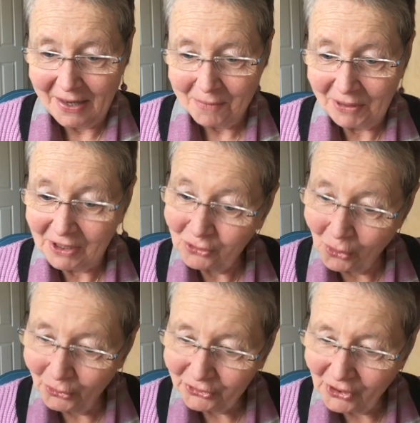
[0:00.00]
but it's
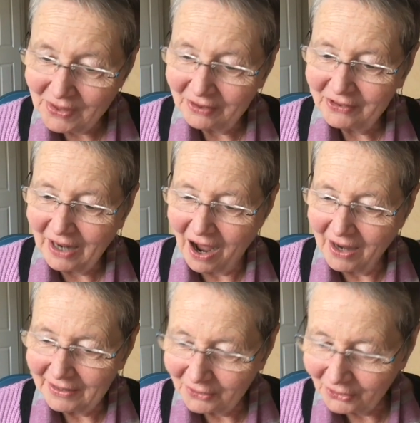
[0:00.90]
also this
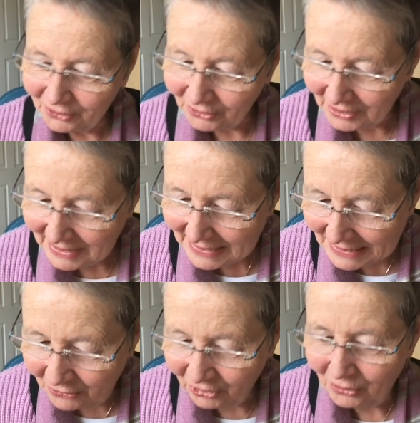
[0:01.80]
guide into